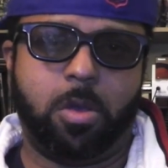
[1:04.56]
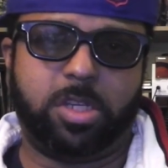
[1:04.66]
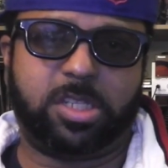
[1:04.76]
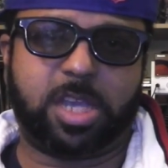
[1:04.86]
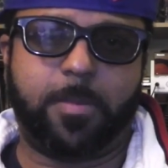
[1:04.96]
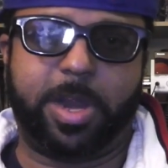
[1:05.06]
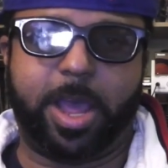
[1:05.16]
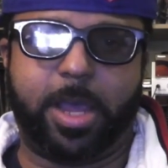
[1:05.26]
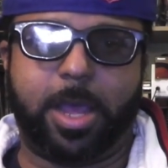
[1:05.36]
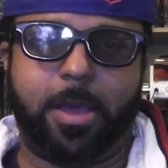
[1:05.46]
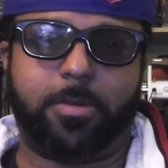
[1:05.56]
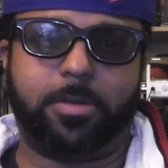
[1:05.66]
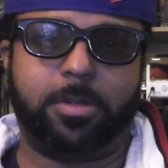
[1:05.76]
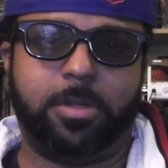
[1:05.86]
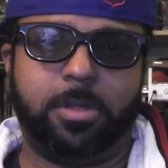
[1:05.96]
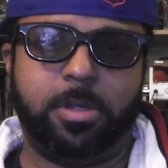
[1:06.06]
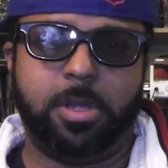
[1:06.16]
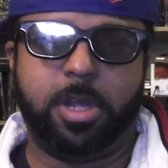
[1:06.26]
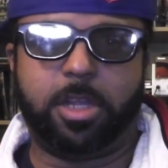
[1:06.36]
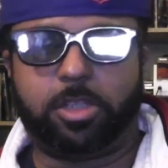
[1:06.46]
But just come and hang out
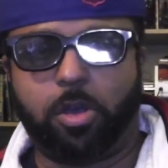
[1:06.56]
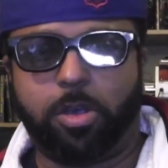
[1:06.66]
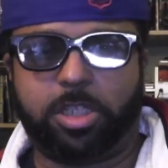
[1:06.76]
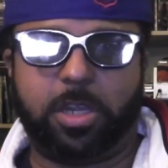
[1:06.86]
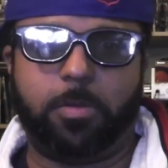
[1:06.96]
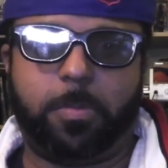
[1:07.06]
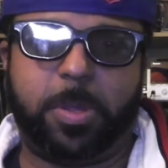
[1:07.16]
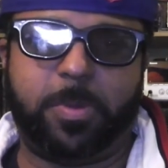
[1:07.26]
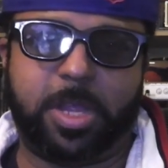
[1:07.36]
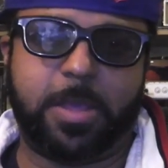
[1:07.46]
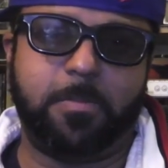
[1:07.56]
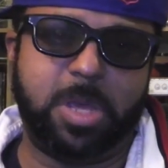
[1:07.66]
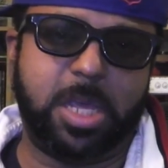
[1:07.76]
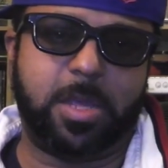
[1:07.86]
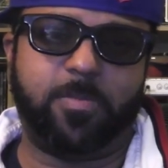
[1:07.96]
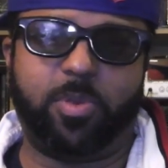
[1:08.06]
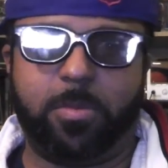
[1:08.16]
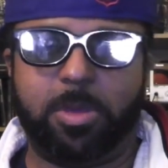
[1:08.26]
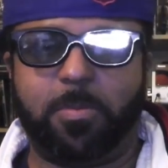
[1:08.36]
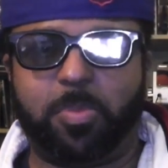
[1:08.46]
talk shit with people like me and
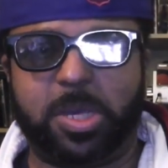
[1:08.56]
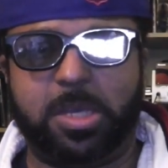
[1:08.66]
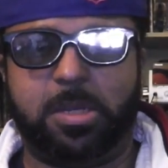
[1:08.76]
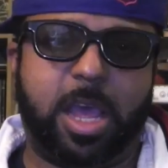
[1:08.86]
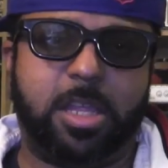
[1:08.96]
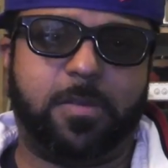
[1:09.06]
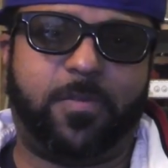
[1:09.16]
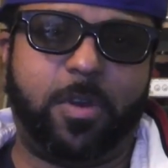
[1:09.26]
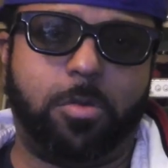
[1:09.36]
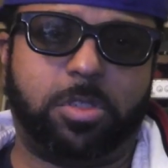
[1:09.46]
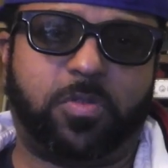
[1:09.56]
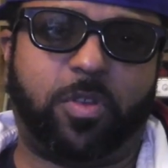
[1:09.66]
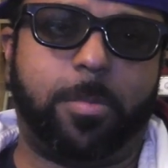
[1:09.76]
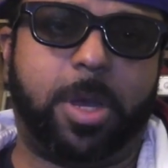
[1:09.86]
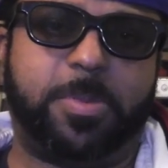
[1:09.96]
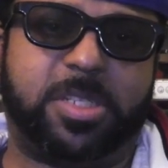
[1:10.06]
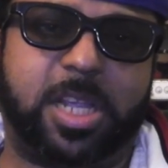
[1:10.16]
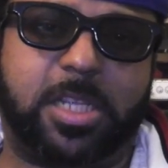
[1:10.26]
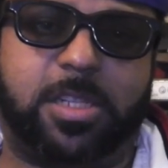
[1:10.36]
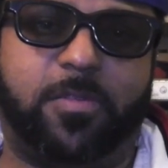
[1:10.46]
Premium Pete and the folks from
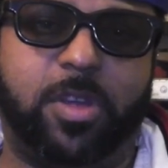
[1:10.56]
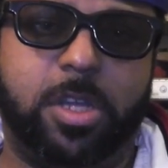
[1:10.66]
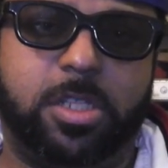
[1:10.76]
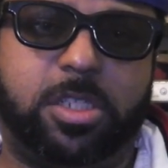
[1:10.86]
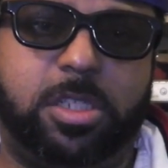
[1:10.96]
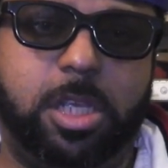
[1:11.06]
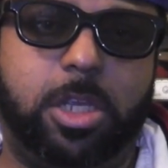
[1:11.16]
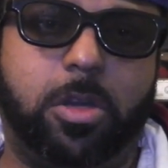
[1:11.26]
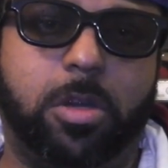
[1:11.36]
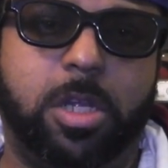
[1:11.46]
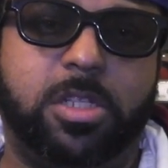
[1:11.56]
Obsessive Sneaker